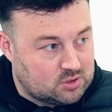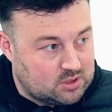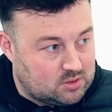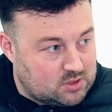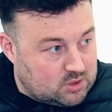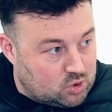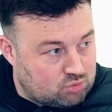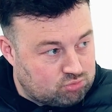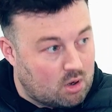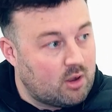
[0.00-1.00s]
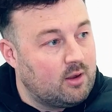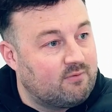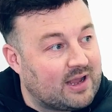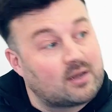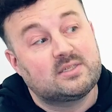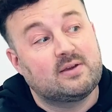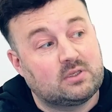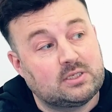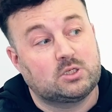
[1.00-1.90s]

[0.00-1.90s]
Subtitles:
to drive activity,